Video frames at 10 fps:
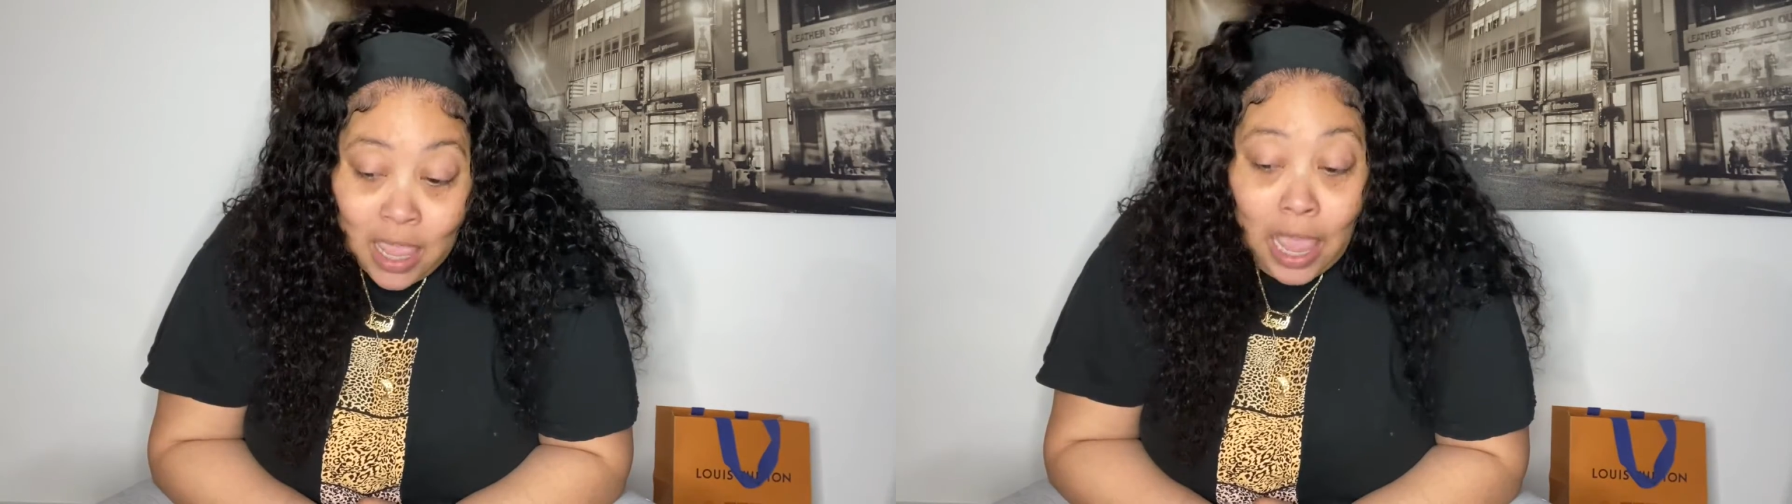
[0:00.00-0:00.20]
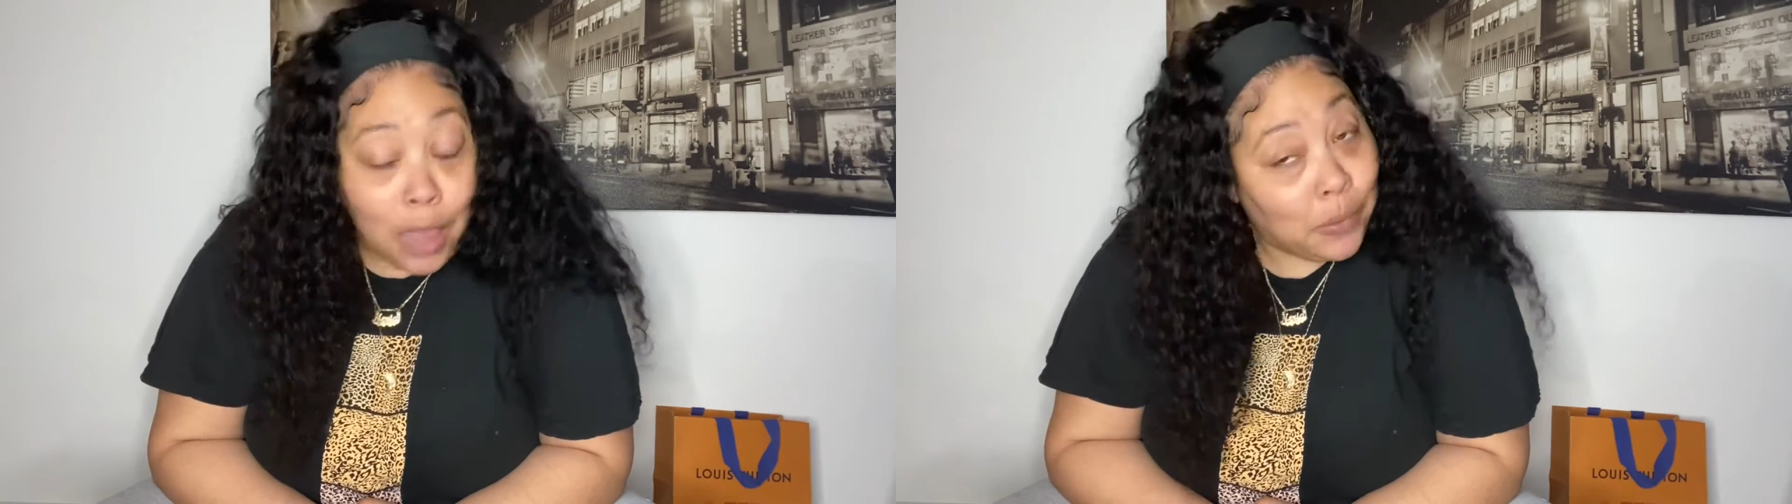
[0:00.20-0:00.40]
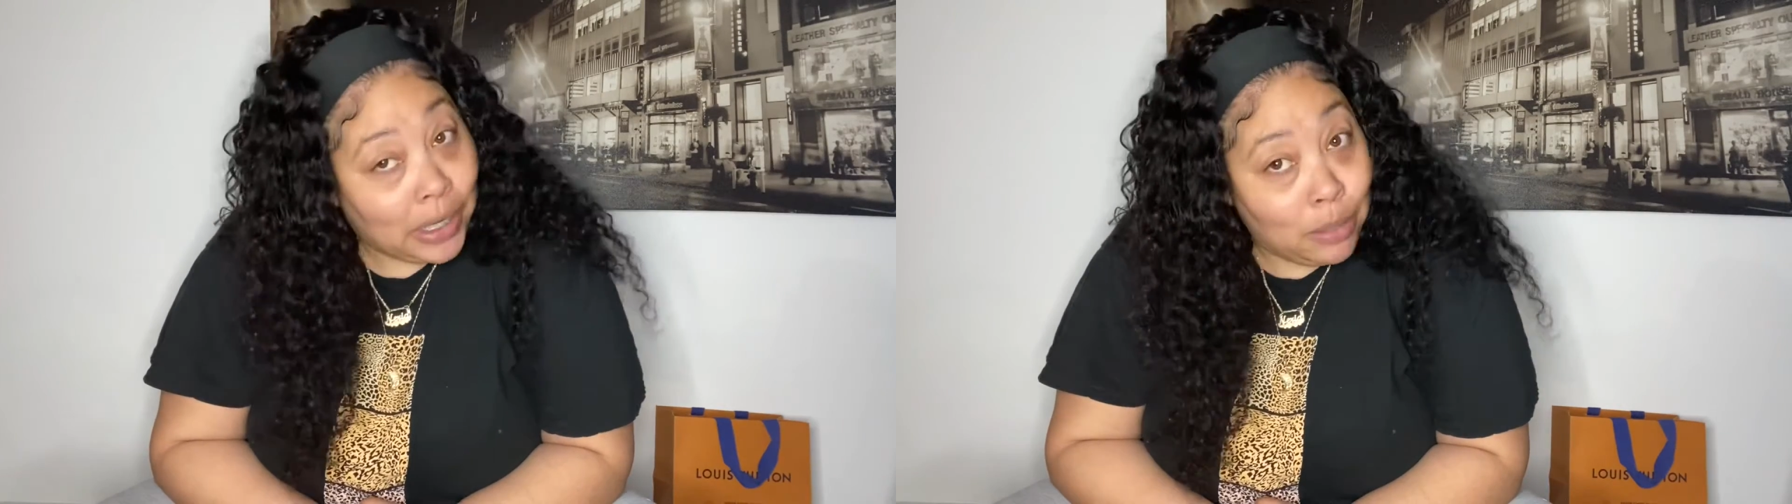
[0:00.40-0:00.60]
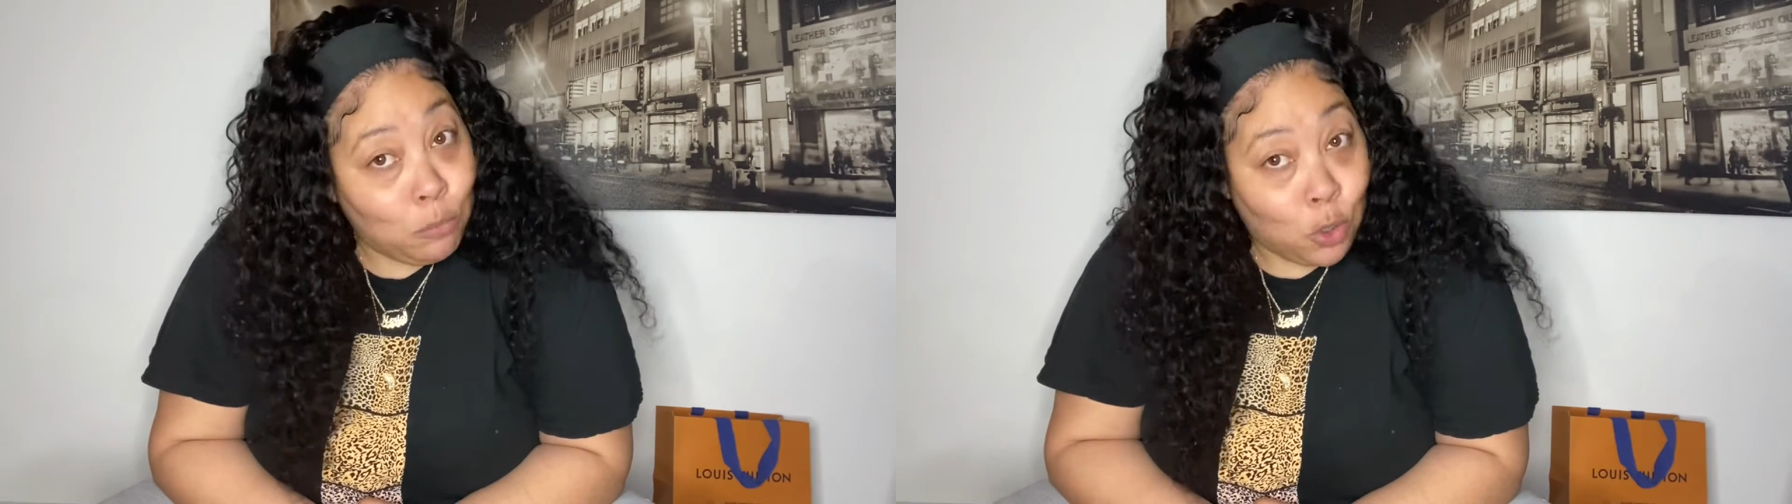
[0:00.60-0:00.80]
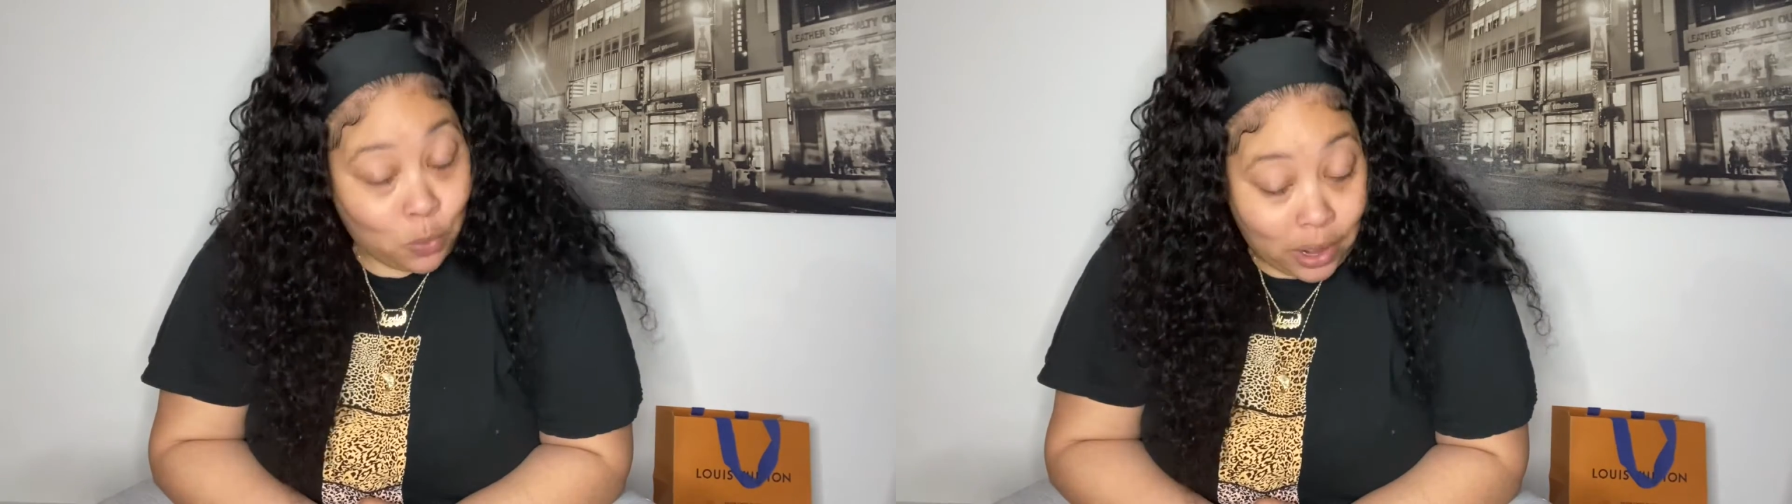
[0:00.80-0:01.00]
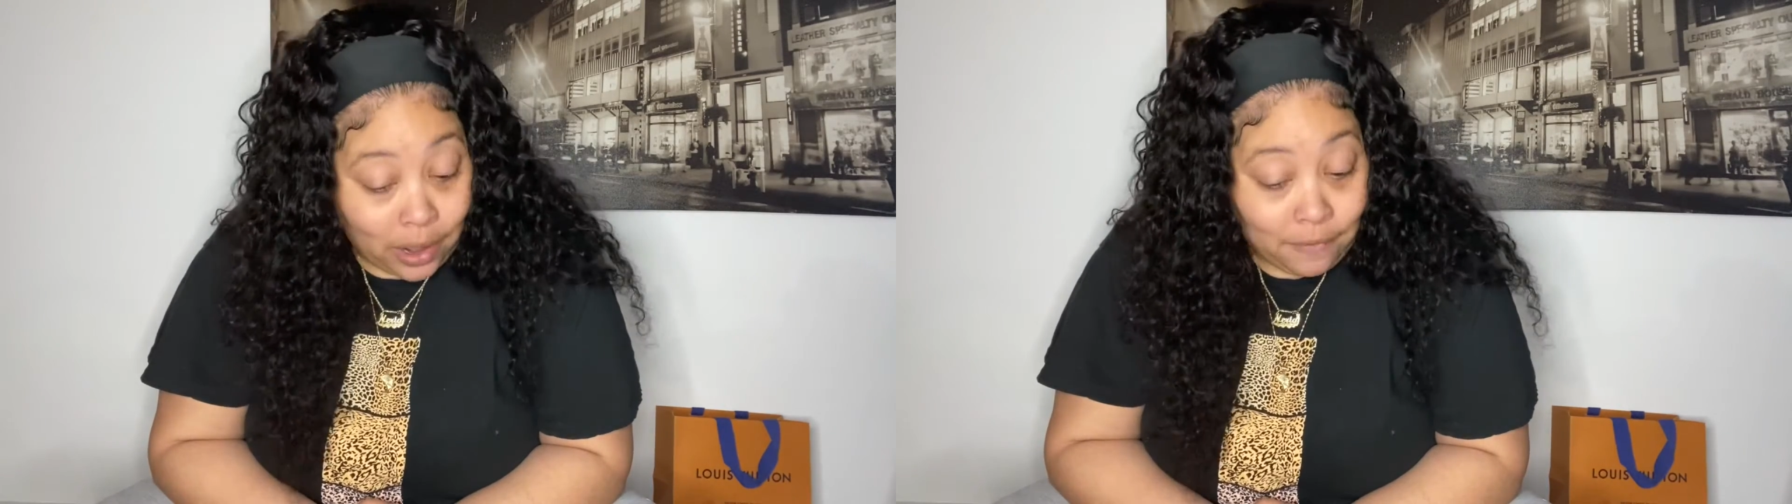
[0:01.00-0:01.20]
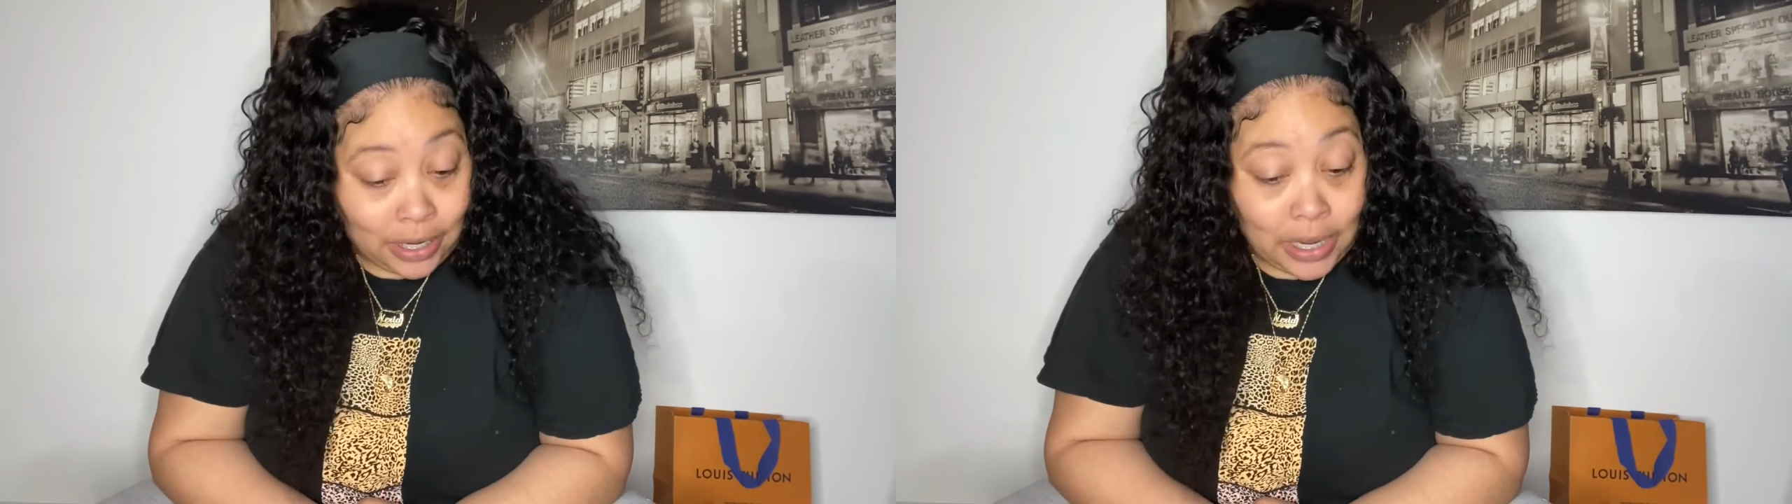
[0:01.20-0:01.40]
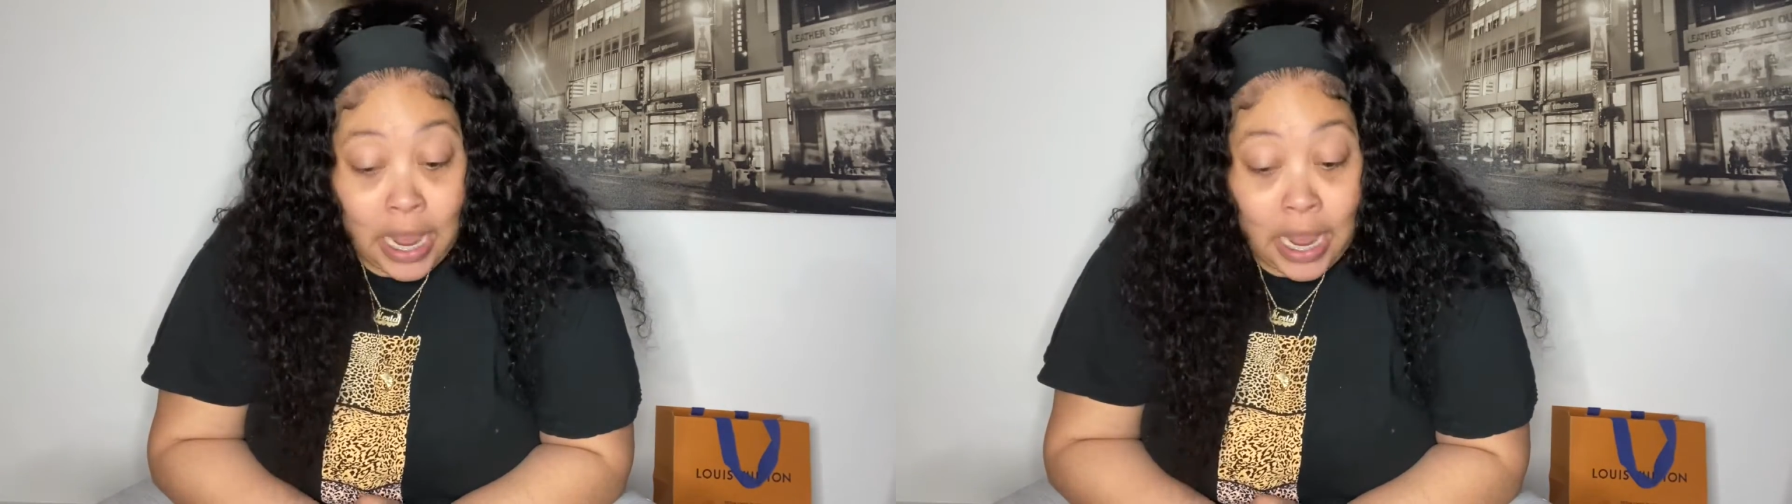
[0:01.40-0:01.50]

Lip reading: I would get more wear of it.